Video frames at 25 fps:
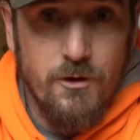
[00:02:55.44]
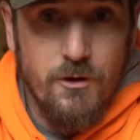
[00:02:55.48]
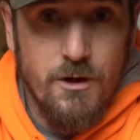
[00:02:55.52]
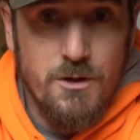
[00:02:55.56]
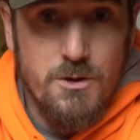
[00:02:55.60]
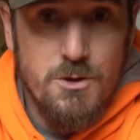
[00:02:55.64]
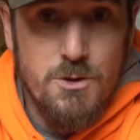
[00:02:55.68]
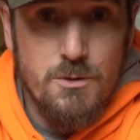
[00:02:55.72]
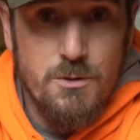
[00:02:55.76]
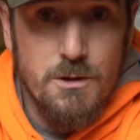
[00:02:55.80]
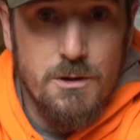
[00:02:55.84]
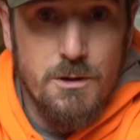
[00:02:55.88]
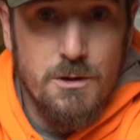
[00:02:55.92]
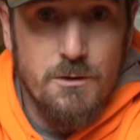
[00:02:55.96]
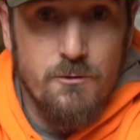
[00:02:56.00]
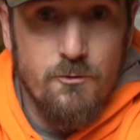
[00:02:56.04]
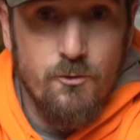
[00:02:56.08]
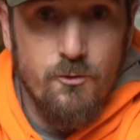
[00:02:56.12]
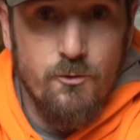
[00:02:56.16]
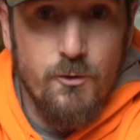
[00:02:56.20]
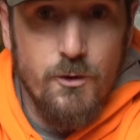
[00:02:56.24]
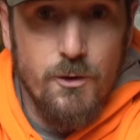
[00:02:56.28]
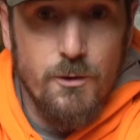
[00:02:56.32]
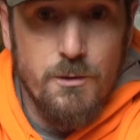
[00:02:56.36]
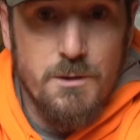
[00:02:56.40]
actually
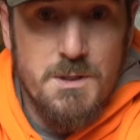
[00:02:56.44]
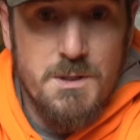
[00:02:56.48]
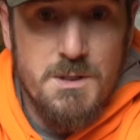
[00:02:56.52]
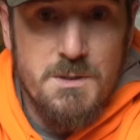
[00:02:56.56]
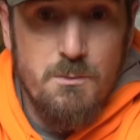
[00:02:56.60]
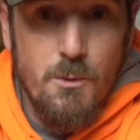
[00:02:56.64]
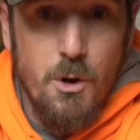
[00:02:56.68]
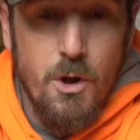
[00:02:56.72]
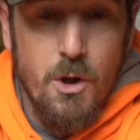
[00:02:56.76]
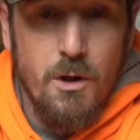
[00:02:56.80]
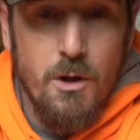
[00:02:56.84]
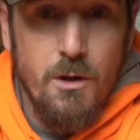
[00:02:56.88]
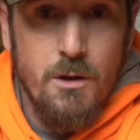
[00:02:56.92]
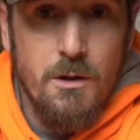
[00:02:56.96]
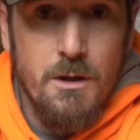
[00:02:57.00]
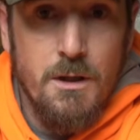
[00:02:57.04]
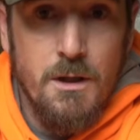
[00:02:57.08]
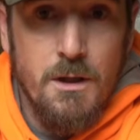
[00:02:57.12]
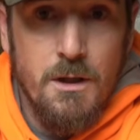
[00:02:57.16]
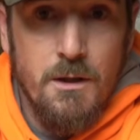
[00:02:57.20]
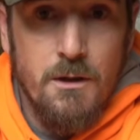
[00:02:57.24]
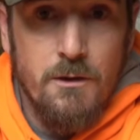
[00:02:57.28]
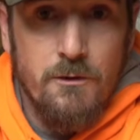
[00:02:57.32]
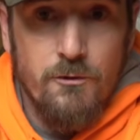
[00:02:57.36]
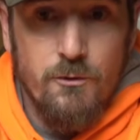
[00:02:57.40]
fairly small,
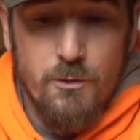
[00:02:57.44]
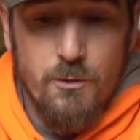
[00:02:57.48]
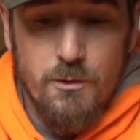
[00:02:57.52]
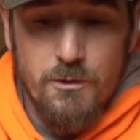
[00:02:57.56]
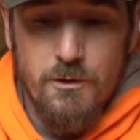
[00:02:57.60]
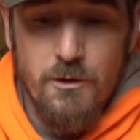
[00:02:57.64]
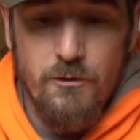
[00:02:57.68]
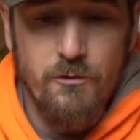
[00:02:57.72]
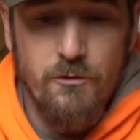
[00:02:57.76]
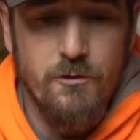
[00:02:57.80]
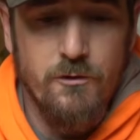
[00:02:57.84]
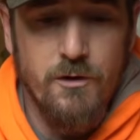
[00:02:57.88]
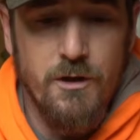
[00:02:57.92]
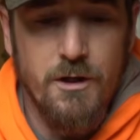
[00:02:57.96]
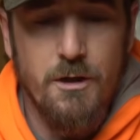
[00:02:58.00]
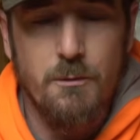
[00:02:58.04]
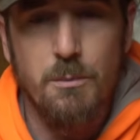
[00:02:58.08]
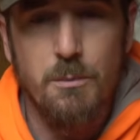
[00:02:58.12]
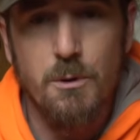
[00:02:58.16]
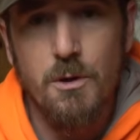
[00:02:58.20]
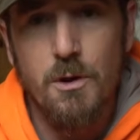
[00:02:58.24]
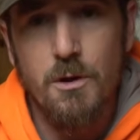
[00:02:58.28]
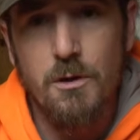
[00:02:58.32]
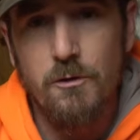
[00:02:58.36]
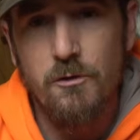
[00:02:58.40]
so it doesn't take up
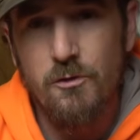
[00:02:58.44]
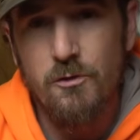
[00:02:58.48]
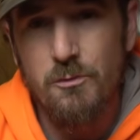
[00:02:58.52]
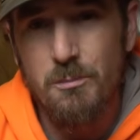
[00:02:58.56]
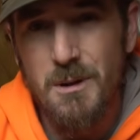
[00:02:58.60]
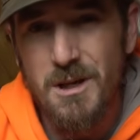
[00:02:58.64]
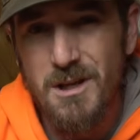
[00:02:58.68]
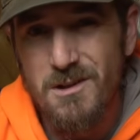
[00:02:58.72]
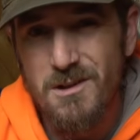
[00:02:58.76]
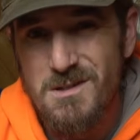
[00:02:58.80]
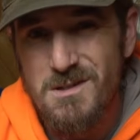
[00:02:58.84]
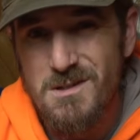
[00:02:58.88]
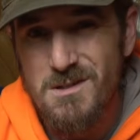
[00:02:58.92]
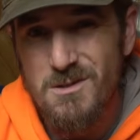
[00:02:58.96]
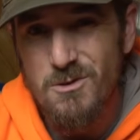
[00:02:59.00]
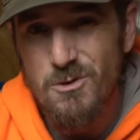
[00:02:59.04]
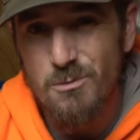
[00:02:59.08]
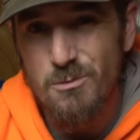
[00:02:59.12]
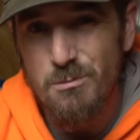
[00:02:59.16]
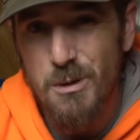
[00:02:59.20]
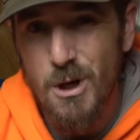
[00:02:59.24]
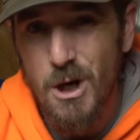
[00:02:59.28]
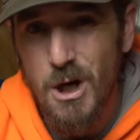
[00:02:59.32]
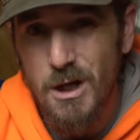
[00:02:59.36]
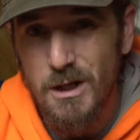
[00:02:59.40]
a lot of space in your
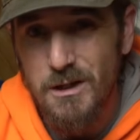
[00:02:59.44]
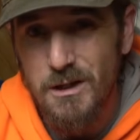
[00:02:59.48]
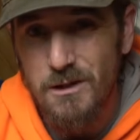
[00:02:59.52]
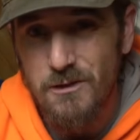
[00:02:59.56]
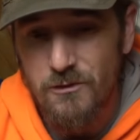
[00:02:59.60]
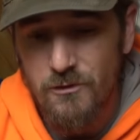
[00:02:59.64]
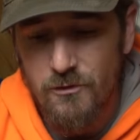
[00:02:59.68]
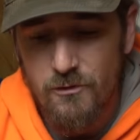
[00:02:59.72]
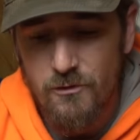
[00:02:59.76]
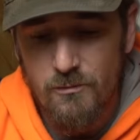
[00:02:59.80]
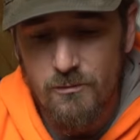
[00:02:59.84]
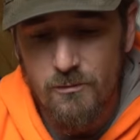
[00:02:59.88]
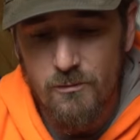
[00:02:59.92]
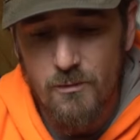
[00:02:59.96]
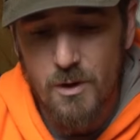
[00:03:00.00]
pockets